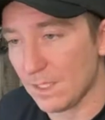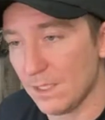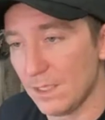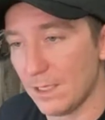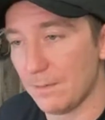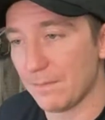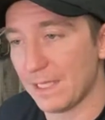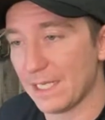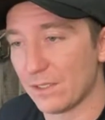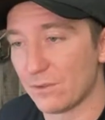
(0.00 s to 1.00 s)
um, they
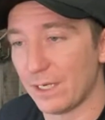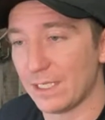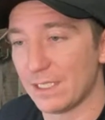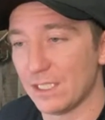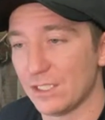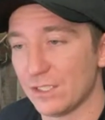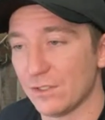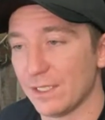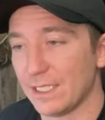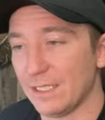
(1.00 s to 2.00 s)
get great conditions. So
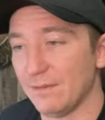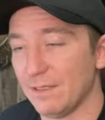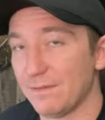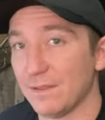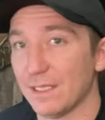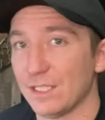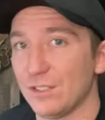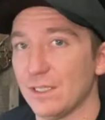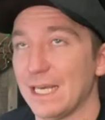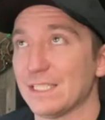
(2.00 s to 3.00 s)
like even if it, like
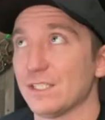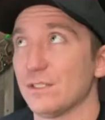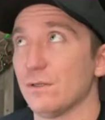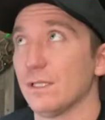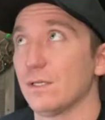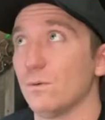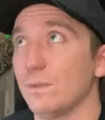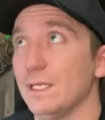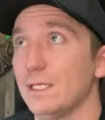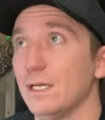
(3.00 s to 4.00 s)
it hasn't snowed in like a
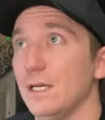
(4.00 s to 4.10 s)
week,